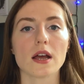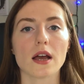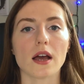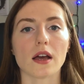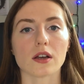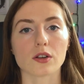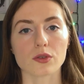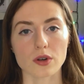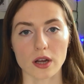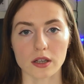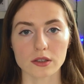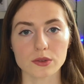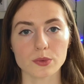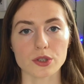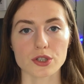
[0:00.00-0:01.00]
a
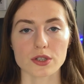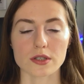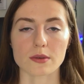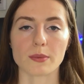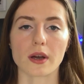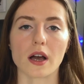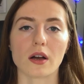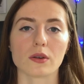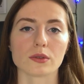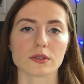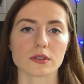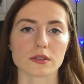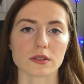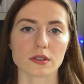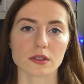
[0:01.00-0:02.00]
grant, which is about
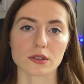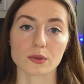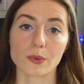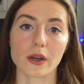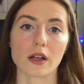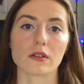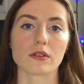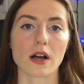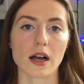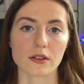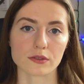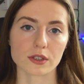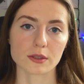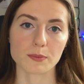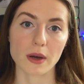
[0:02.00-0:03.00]

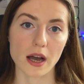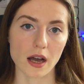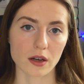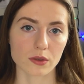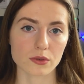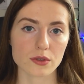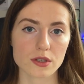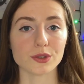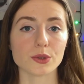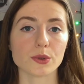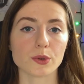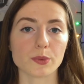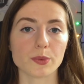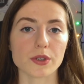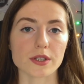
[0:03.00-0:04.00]
£1,200,
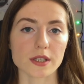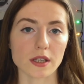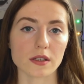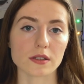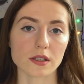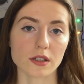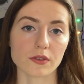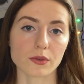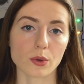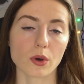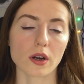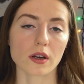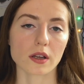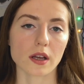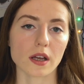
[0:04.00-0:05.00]
to present their
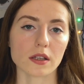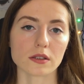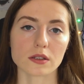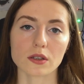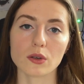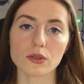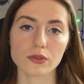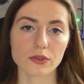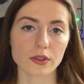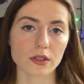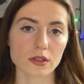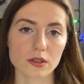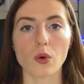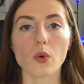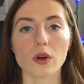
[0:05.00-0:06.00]
work at a
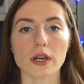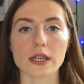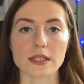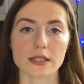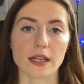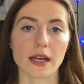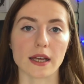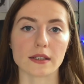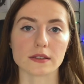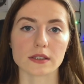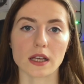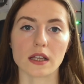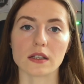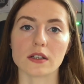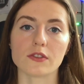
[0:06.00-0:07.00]
conference or attend
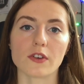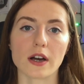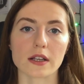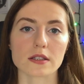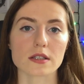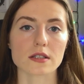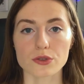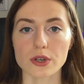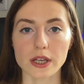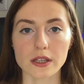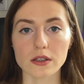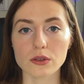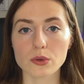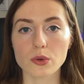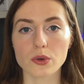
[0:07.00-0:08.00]
an advanced
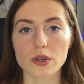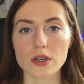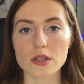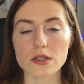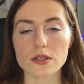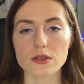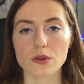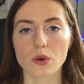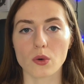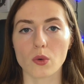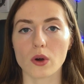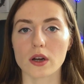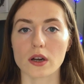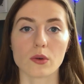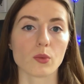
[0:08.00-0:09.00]
training course
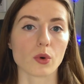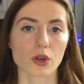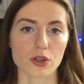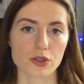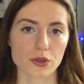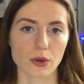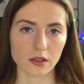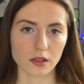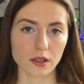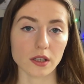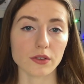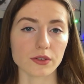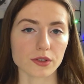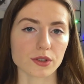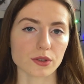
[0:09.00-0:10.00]
or a workshop.
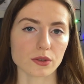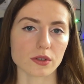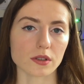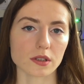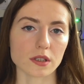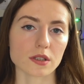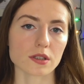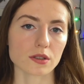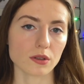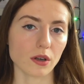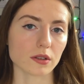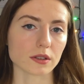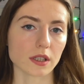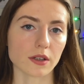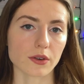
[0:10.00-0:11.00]
If a student is
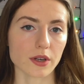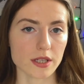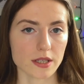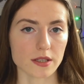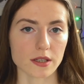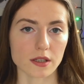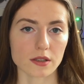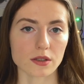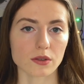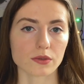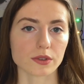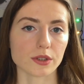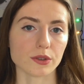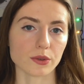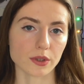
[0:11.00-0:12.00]
not a resident of
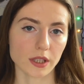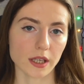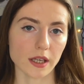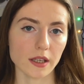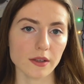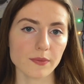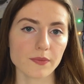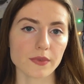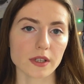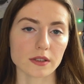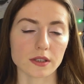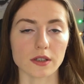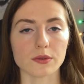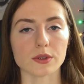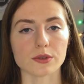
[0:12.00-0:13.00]
the UK,
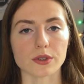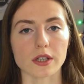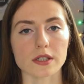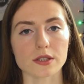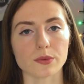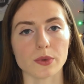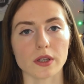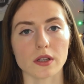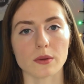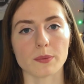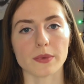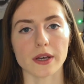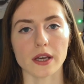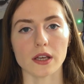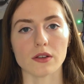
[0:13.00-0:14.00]
Darwin Trust will
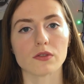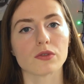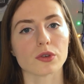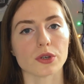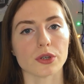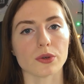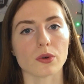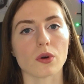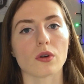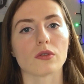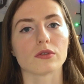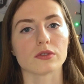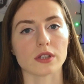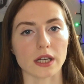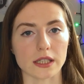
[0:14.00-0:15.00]
pay for your
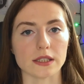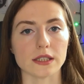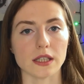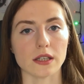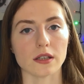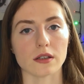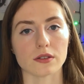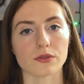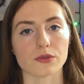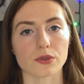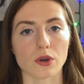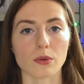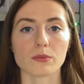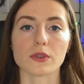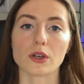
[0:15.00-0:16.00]
flight ticket
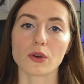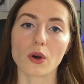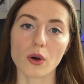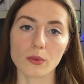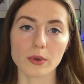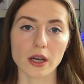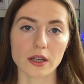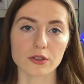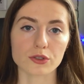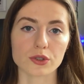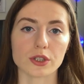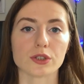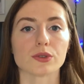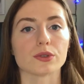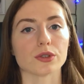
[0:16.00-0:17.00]
from the home
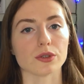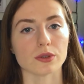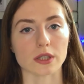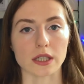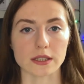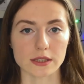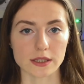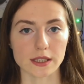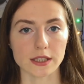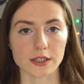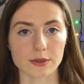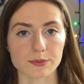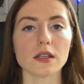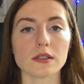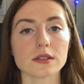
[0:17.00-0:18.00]
country to the United
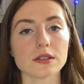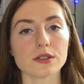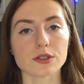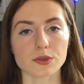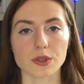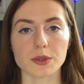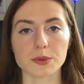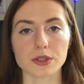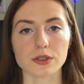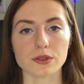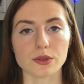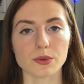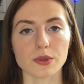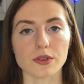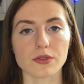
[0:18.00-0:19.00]
Kingdom. In the description,
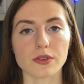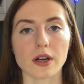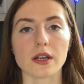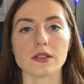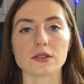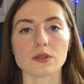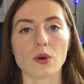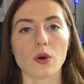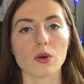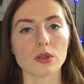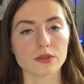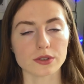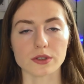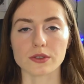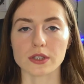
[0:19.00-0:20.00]
you will find all
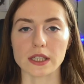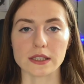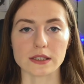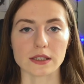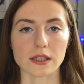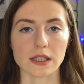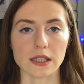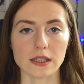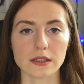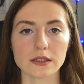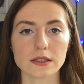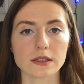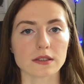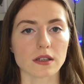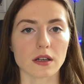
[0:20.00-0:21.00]
of the related
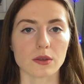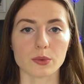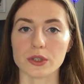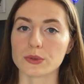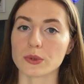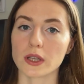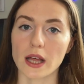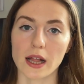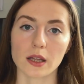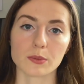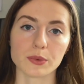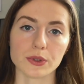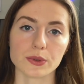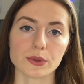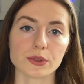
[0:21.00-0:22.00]
links which will
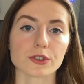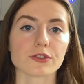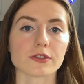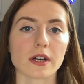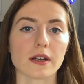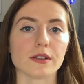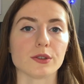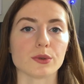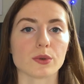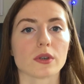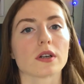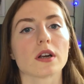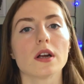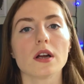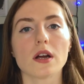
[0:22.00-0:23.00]
help you to find
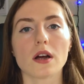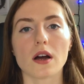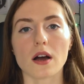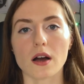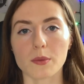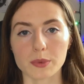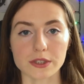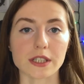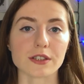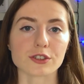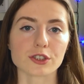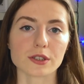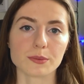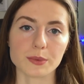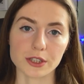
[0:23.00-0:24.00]
your
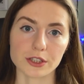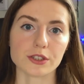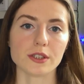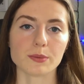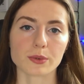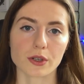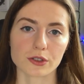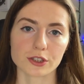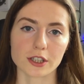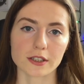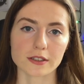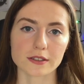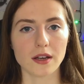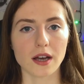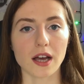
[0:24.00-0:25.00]
potential PhD project.
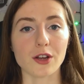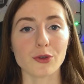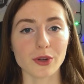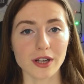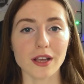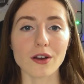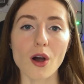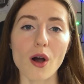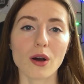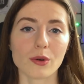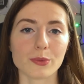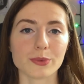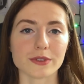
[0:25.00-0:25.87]
I really hope